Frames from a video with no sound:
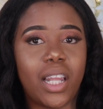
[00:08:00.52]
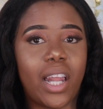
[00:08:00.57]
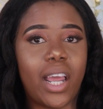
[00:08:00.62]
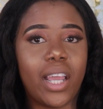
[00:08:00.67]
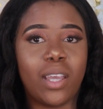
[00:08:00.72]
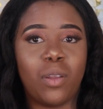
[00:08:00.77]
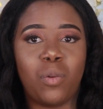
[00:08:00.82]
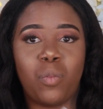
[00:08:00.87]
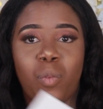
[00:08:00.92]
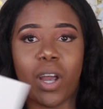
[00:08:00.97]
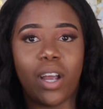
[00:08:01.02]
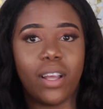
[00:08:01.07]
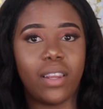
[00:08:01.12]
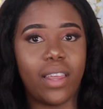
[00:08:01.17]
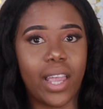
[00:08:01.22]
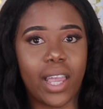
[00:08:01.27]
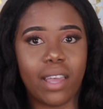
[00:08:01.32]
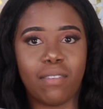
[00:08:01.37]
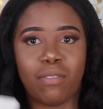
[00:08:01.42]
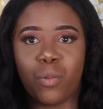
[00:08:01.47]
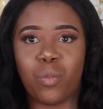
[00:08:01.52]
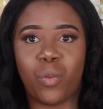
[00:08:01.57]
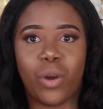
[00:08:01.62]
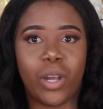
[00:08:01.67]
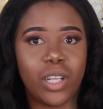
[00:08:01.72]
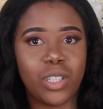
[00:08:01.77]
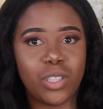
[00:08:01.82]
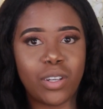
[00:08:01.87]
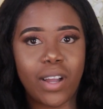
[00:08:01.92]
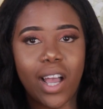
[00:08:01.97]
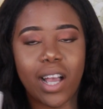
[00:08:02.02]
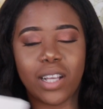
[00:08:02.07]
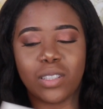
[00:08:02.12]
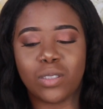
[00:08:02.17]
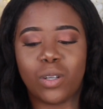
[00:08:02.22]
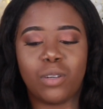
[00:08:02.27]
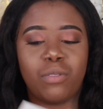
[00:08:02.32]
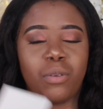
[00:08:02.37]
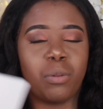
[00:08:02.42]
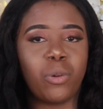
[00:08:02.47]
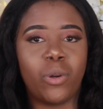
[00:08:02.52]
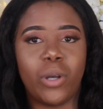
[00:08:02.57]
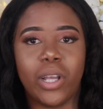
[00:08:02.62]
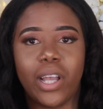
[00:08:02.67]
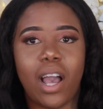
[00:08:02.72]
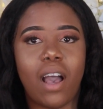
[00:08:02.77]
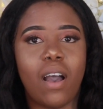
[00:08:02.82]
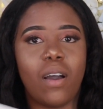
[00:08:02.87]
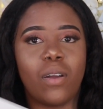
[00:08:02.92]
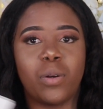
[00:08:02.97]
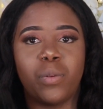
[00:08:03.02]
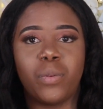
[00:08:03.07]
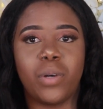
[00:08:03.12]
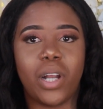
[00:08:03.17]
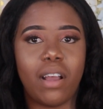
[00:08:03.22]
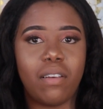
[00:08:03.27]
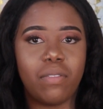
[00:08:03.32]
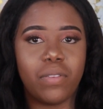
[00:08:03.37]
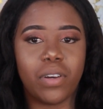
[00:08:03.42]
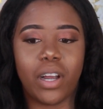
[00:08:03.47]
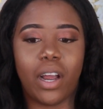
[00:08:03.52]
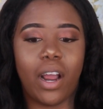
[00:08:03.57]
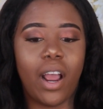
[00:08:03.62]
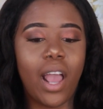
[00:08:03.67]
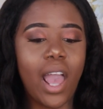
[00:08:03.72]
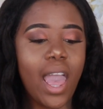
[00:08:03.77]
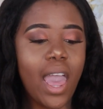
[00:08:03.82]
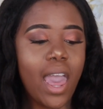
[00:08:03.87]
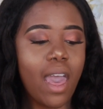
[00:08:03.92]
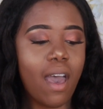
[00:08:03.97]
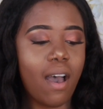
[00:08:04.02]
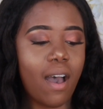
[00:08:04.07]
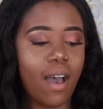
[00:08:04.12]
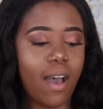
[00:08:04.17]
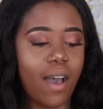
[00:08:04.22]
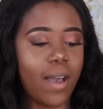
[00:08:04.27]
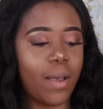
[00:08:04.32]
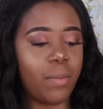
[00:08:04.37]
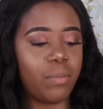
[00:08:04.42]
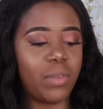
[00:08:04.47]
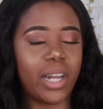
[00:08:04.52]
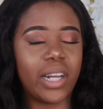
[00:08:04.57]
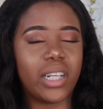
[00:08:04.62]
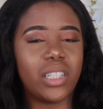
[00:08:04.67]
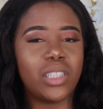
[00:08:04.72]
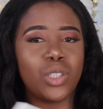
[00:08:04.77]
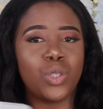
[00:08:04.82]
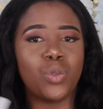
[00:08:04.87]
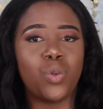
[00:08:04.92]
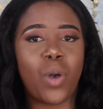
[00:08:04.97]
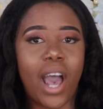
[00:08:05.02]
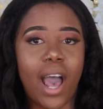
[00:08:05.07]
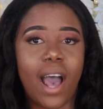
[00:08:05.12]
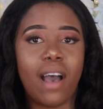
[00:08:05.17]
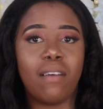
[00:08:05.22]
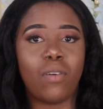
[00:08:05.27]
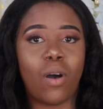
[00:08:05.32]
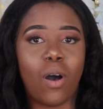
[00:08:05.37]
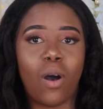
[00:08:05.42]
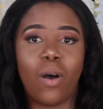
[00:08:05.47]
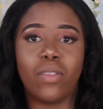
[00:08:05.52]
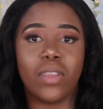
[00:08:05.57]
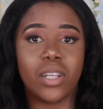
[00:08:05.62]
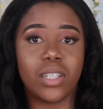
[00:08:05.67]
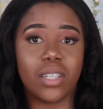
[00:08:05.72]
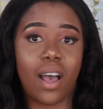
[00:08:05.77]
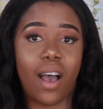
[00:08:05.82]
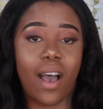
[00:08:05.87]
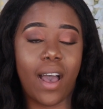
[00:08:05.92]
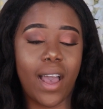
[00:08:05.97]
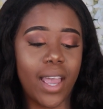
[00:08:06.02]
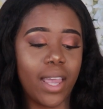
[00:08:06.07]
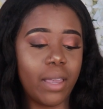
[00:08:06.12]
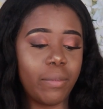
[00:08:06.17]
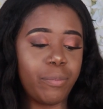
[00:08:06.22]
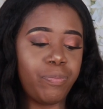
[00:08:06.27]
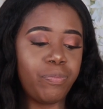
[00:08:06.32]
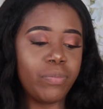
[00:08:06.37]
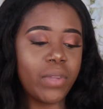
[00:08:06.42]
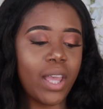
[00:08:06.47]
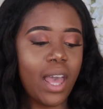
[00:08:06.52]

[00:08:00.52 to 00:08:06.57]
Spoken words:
that I can wear, like if I'm wearing a dress or if I'm going out or whatever, that I can just have all the time.